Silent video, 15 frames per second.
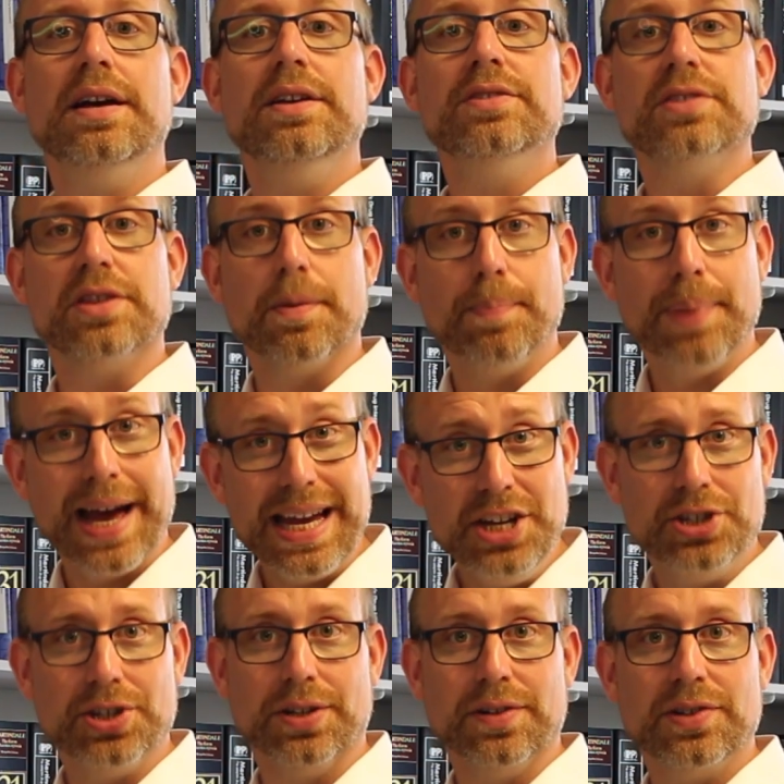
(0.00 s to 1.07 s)
to the
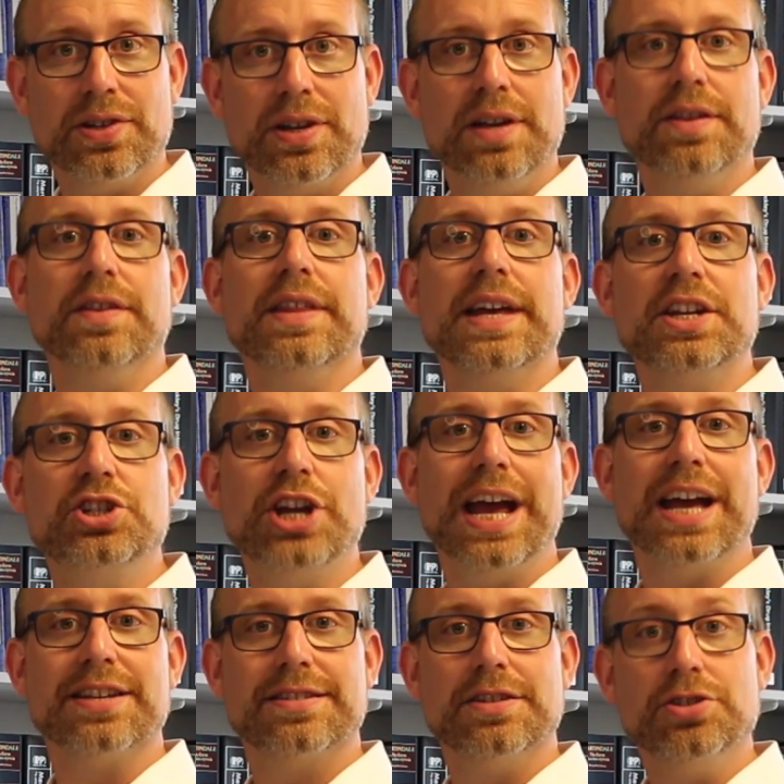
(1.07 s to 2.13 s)
patient that their
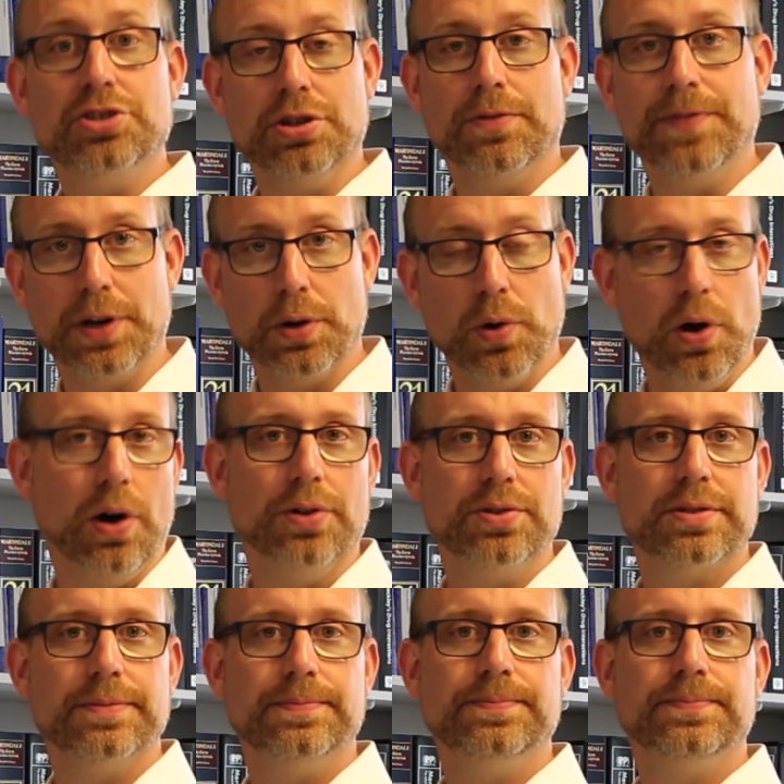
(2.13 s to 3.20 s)
chest should feel hot.